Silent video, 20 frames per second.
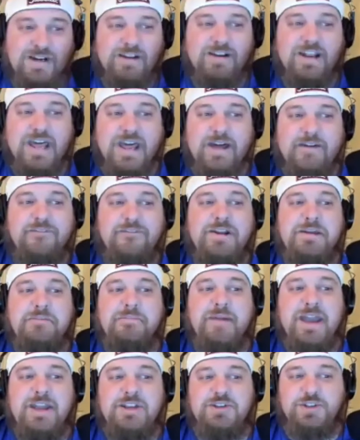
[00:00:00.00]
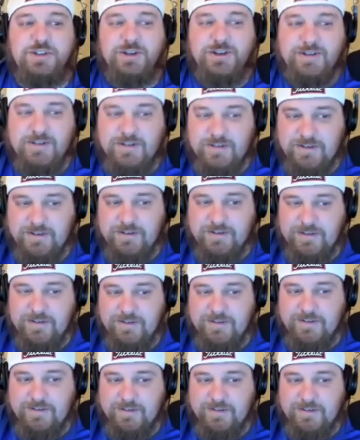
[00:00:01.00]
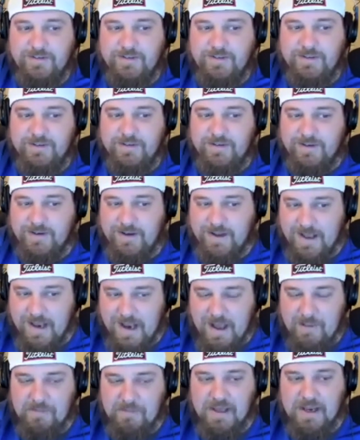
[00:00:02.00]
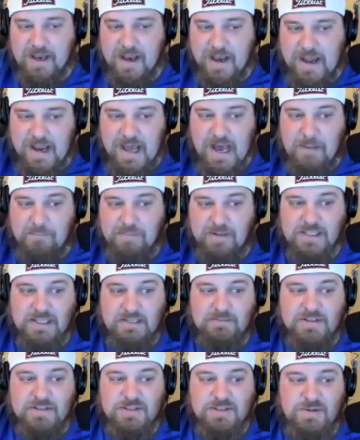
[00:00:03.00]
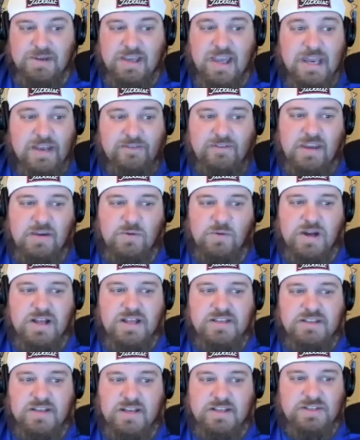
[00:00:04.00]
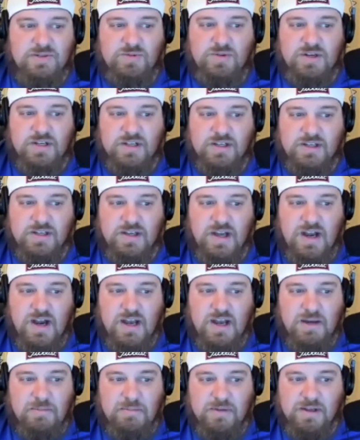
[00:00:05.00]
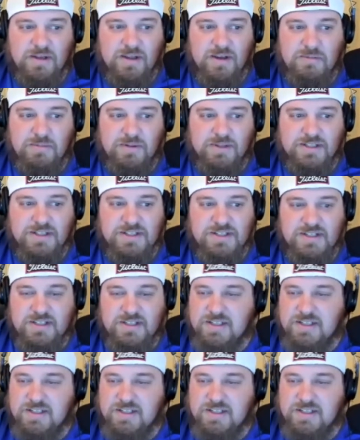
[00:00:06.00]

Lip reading: every major, and I'm gonna not play him this week. And if he wins, I swear to God, I'm gonna go ballistic.